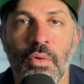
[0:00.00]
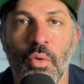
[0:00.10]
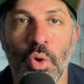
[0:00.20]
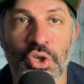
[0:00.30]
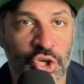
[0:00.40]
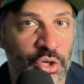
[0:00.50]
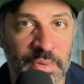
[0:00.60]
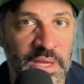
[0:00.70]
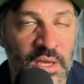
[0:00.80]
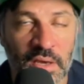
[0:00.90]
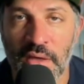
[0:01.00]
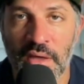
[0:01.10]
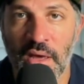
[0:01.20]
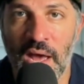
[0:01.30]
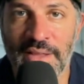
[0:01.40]
which could be
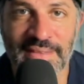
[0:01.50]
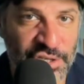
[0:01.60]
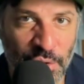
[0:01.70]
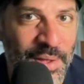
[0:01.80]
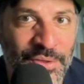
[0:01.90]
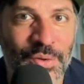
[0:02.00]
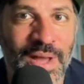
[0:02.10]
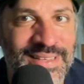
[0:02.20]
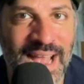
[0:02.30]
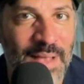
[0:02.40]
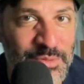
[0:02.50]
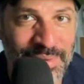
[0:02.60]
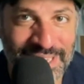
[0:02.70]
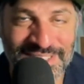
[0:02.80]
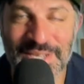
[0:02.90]
detrimental at times
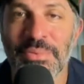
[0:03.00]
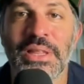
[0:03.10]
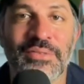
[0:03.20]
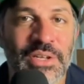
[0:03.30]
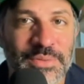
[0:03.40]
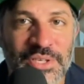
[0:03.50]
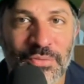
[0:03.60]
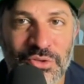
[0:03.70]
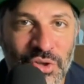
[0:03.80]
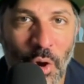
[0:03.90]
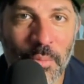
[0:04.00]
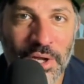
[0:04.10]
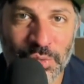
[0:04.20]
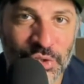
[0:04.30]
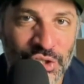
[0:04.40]
because he believes in himself so
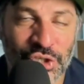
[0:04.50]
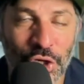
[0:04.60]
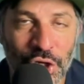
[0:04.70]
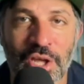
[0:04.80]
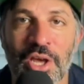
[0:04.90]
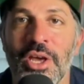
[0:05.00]
much, which is good.